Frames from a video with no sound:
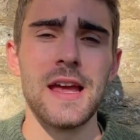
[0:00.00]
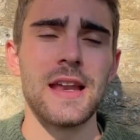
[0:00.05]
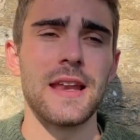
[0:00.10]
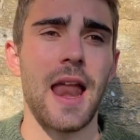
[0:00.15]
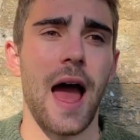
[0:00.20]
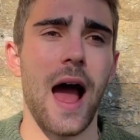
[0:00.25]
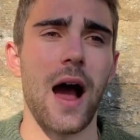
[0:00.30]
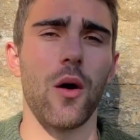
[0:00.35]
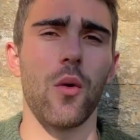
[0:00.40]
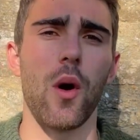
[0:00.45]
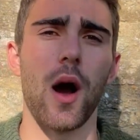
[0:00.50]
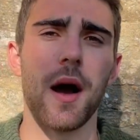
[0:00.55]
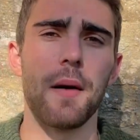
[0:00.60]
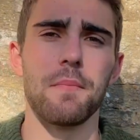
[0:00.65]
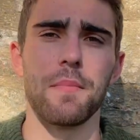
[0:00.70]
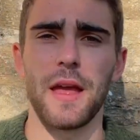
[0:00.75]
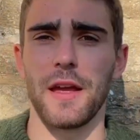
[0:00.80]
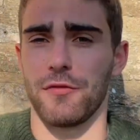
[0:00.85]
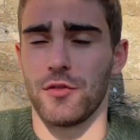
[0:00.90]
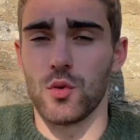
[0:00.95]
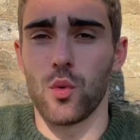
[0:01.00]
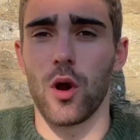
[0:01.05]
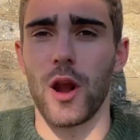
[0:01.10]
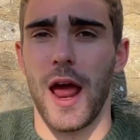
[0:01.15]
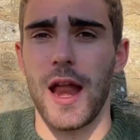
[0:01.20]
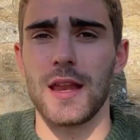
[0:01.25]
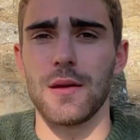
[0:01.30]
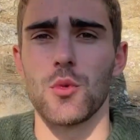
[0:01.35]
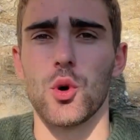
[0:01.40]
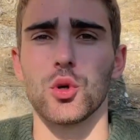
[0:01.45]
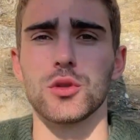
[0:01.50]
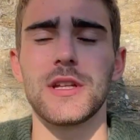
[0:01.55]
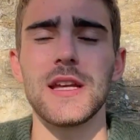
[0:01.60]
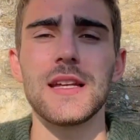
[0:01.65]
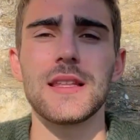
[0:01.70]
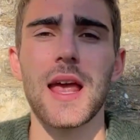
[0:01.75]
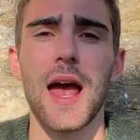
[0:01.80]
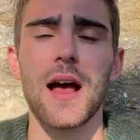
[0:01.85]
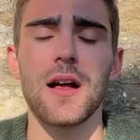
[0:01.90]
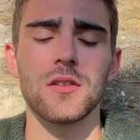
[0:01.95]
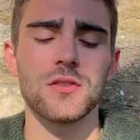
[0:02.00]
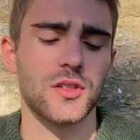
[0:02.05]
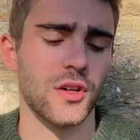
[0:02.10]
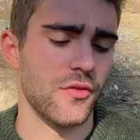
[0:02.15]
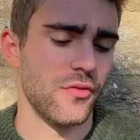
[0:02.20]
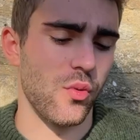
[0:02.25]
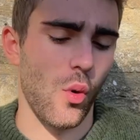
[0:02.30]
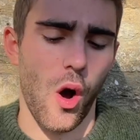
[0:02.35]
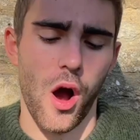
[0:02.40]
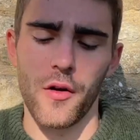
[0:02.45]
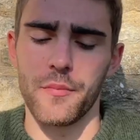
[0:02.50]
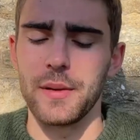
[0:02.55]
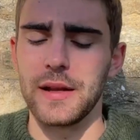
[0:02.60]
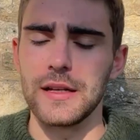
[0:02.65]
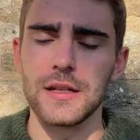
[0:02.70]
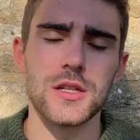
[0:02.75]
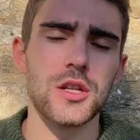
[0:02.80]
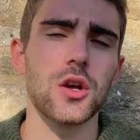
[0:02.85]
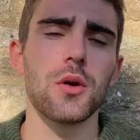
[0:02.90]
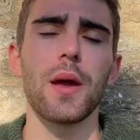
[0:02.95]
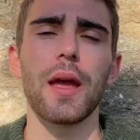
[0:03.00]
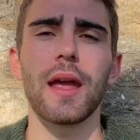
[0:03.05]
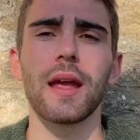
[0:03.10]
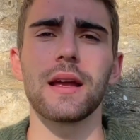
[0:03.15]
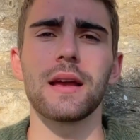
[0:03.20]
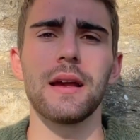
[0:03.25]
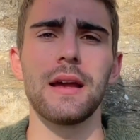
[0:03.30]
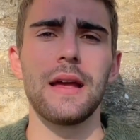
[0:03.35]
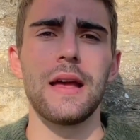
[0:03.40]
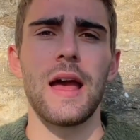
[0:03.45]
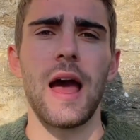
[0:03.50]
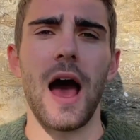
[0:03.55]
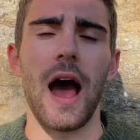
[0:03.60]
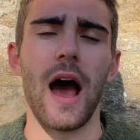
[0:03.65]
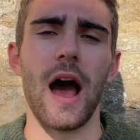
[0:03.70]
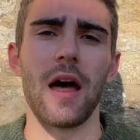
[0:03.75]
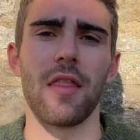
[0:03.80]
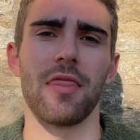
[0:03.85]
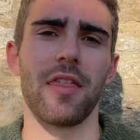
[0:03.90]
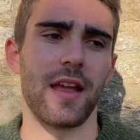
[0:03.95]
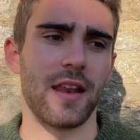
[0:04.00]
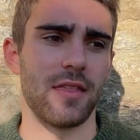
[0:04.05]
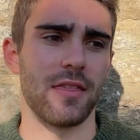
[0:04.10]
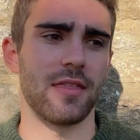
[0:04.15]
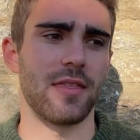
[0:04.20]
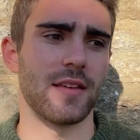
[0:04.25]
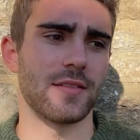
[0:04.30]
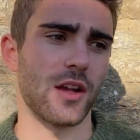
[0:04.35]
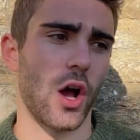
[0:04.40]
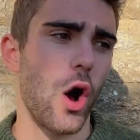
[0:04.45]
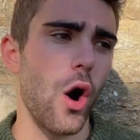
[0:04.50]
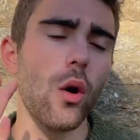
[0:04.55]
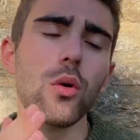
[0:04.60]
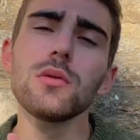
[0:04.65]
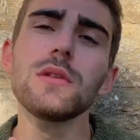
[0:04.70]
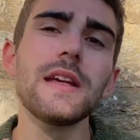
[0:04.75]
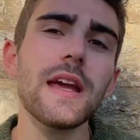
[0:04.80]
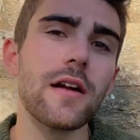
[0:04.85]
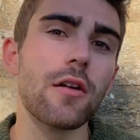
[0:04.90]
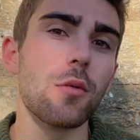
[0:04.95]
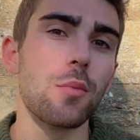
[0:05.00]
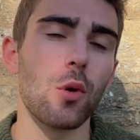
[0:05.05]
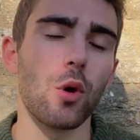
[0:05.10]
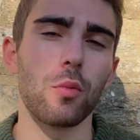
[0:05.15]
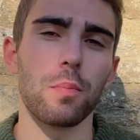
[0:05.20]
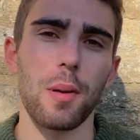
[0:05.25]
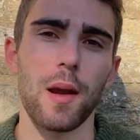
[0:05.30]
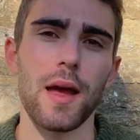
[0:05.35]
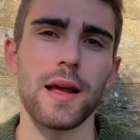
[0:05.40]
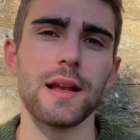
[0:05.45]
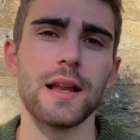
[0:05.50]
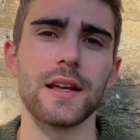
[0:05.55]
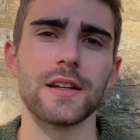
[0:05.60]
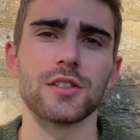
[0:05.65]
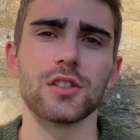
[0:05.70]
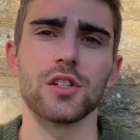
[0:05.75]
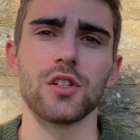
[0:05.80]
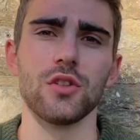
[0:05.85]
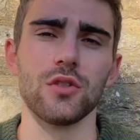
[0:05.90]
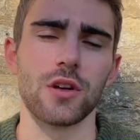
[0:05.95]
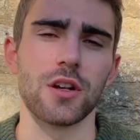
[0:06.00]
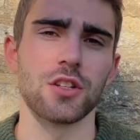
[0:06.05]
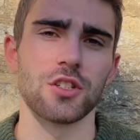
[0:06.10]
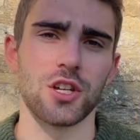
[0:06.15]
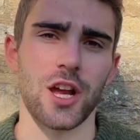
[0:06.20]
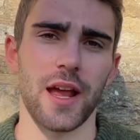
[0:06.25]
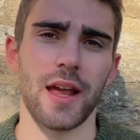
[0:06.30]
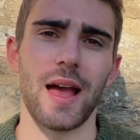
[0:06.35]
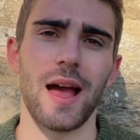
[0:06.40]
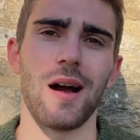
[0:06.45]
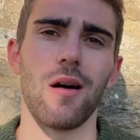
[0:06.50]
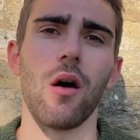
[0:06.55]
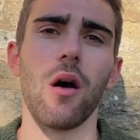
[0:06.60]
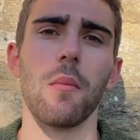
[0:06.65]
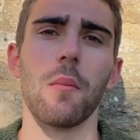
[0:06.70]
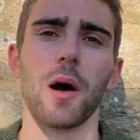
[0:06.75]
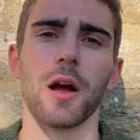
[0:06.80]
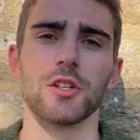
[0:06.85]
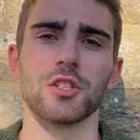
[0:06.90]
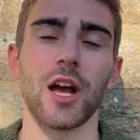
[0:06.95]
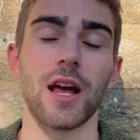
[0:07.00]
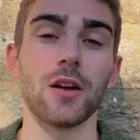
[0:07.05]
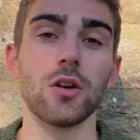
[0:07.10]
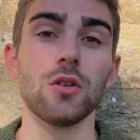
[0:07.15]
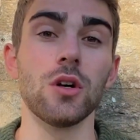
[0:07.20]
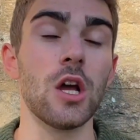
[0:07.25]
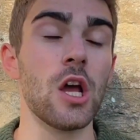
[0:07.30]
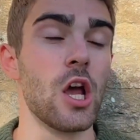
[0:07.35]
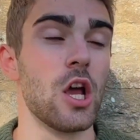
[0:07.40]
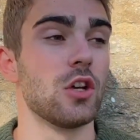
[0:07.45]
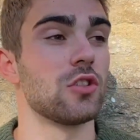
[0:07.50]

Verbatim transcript: Now, um, if you want any more details of what I've been doing, uh, then there's a whole year abroad playlist you can check out on my channel.